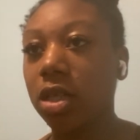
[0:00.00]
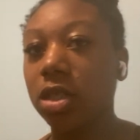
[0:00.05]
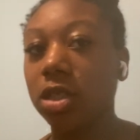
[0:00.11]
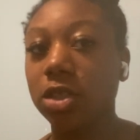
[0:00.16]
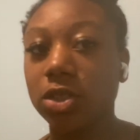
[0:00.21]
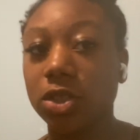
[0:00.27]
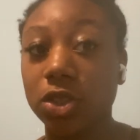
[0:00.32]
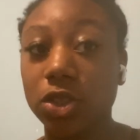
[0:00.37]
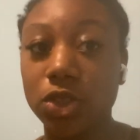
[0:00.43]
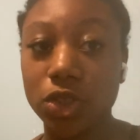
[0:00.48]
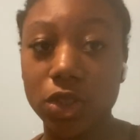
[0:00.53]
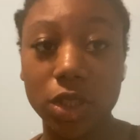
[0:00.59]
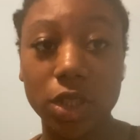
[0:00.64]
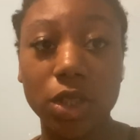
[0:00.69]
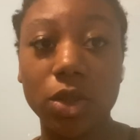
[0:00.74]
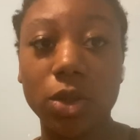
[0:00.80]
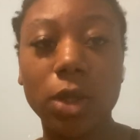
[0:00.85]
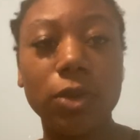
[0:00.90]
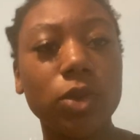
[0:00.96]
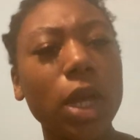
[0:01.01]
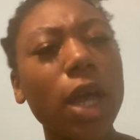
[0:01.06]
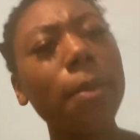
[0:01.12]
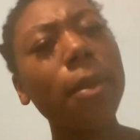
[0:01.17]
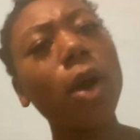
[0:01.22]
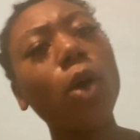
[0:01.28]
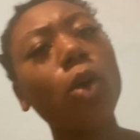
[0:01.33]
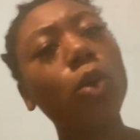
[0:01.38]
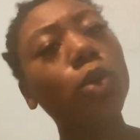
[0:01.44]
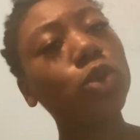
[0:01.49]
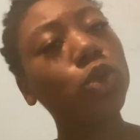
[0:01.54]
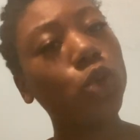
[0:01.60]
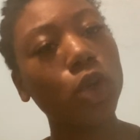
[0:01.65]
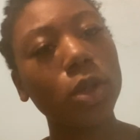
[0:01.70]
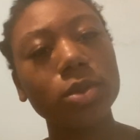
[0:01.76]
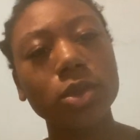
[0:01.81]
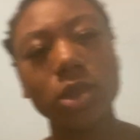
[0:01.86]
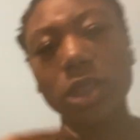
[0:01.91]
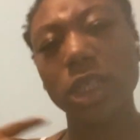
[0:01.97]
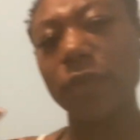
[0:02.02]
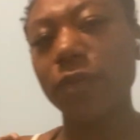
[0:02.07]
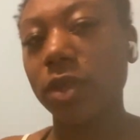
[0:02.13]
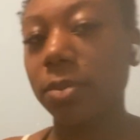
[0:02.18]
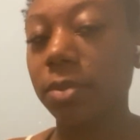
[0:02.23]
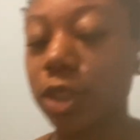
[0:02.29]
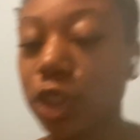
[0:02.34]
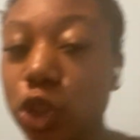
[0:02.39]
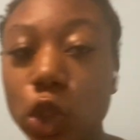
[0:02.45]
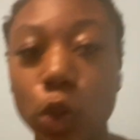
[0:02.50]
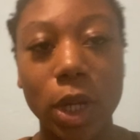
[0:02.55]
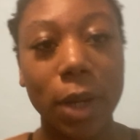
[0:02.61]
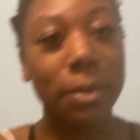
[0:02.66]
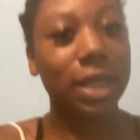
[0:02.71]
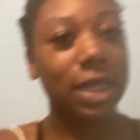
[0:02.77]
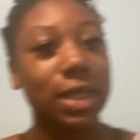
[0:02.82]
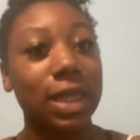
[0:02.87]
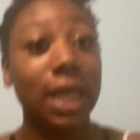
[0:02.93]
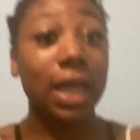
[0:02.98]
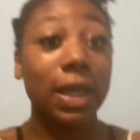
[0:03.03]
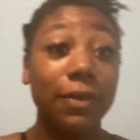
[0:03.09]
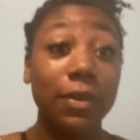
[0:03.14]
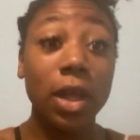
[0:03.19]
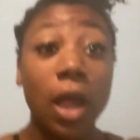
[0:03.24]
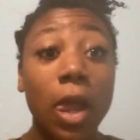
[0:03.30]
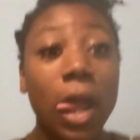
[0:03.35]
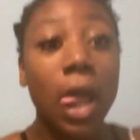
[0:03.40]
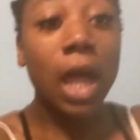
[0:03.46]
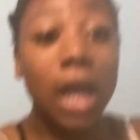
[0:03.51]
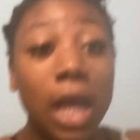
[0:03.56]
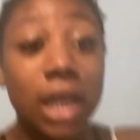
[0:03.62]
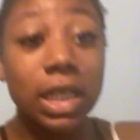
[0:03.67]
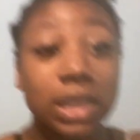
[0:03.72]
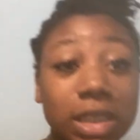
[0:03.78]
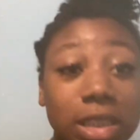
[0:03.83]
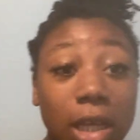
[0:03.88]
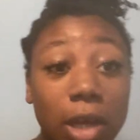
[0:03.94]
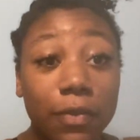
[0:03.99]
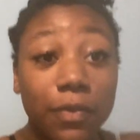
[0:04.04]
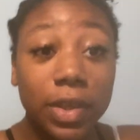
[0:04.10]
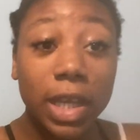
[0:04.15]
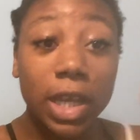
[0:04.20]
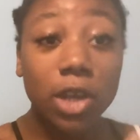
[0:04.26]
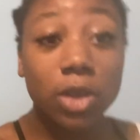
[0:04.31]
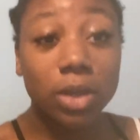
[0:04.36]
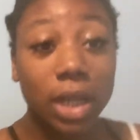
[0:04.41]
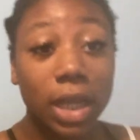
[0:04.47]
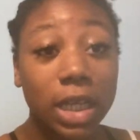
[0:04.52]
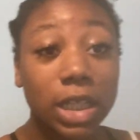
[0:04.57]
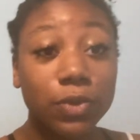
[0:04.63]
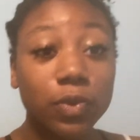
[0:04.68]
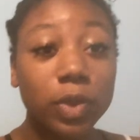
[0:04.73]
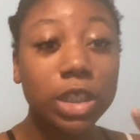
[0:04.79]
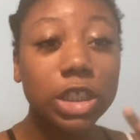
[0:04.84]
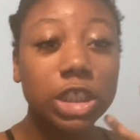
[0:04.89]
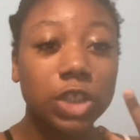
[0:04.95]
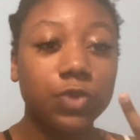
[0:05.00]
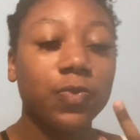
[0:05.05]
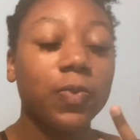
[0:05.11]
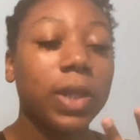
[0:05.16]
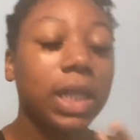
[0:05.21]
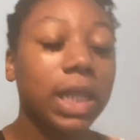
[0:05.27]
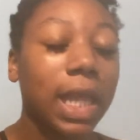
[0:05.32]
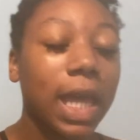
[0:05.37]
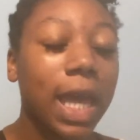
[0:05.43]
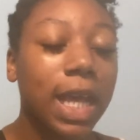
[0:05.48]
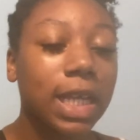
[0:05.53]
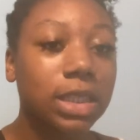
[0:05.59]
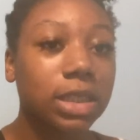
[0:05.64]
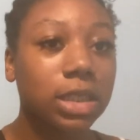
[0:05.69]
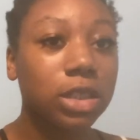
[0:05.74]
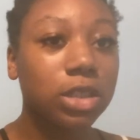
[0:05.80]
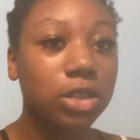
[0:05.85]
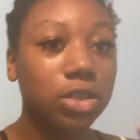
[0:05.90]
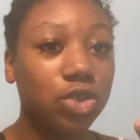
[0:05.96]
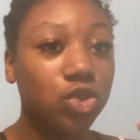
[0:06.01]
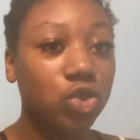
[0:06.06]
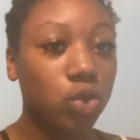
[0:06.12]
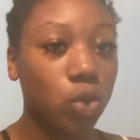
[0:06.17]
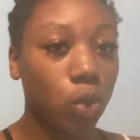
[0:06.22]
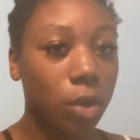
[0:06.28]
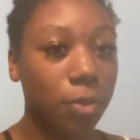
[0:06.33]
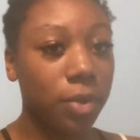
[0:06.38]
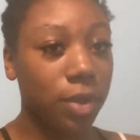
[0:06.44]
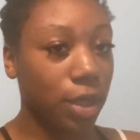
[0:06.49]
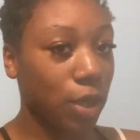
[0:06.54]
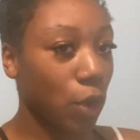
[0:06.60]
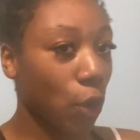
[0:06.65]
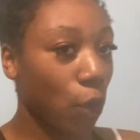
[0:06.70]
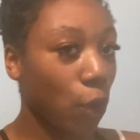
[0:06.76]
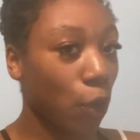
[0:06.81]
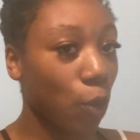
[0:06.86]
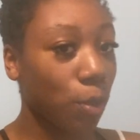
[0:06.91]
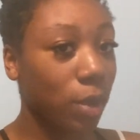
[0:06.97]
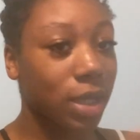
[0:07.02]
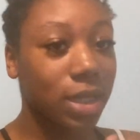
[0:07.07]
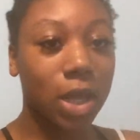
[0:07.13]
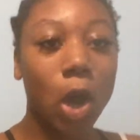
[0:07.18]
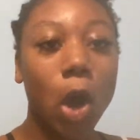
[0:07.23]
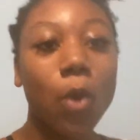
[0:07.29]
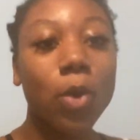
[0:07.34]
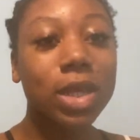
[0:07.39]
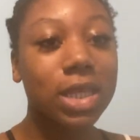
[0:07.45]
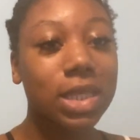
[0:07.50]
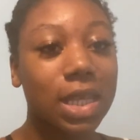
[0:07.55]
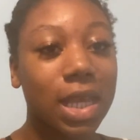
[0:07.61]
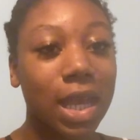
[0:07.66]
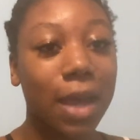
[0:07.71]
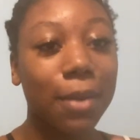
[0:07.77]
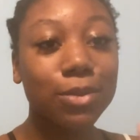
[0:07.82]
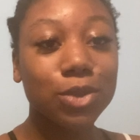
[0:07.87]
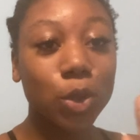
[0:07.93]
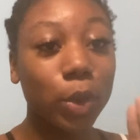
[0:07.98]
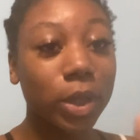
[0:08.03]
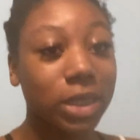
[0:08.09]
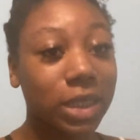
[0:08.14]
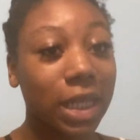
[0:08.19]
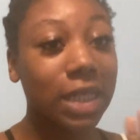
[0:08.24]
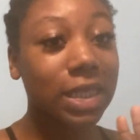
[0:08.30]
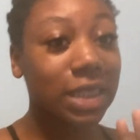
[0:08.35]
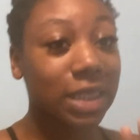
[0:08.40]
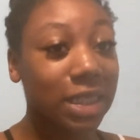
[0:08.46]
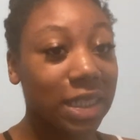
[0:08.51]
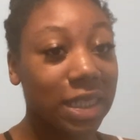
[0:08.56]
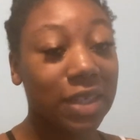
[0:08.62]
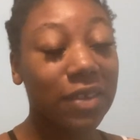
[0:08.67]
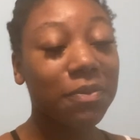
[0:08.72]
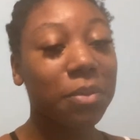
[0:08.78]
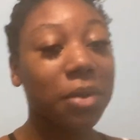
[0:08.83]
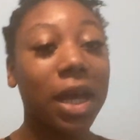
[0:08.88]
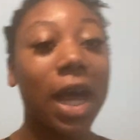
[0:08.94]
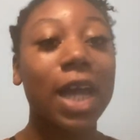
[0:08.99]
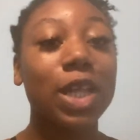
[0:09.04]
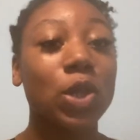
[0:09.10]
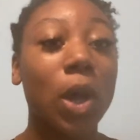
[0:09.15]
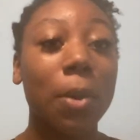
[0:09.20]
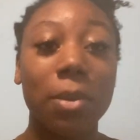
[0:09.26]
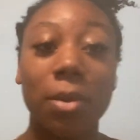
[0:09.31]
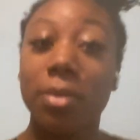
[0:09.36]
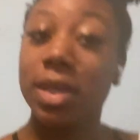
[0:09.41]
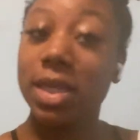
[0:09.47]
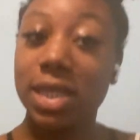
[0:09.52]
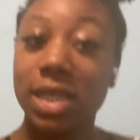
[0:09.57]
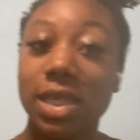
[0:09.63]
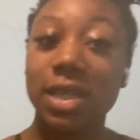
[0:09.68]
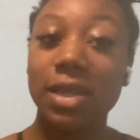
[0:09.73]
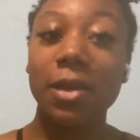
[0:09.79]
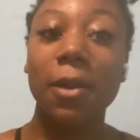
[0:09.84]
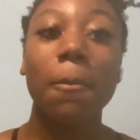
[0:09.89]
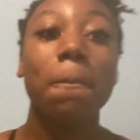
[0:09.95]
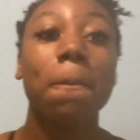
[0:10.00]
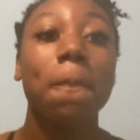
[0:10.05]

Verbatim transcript: and just chill even though i have my own dorm so it's not really but you know what i mean like a, a self-care night and really just relax and enjoy being home because i always say i'm so excited to leave but i know i'm gonna miss it